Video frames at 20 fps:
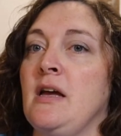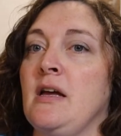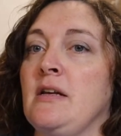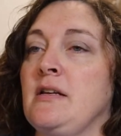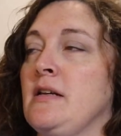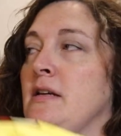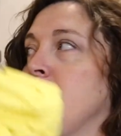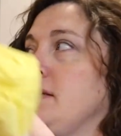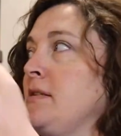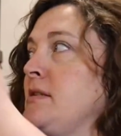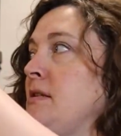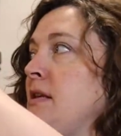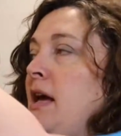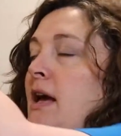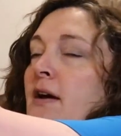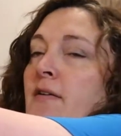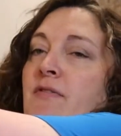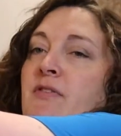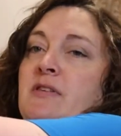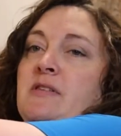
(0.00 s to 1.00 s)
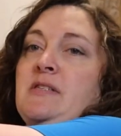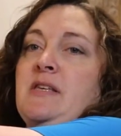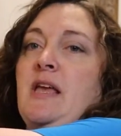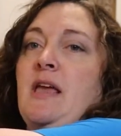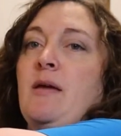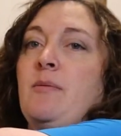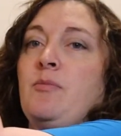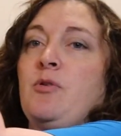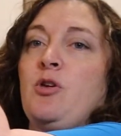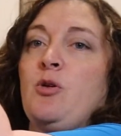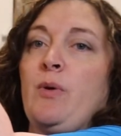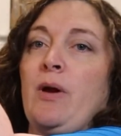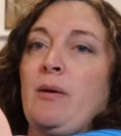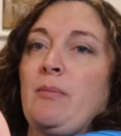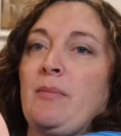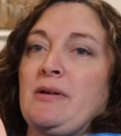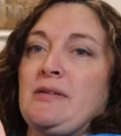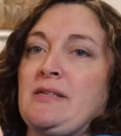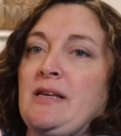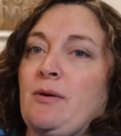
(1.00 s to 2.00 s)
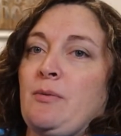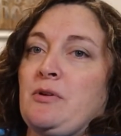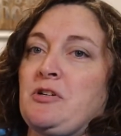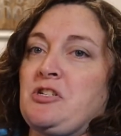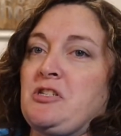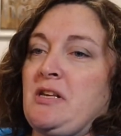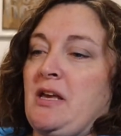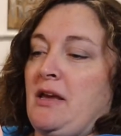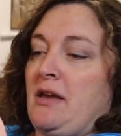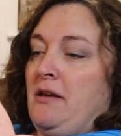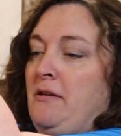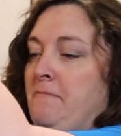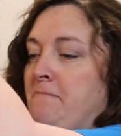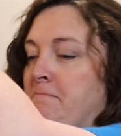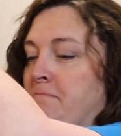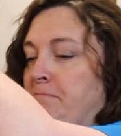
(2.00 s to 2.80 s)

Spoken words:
it does have the same "you ate my sandwich" saying.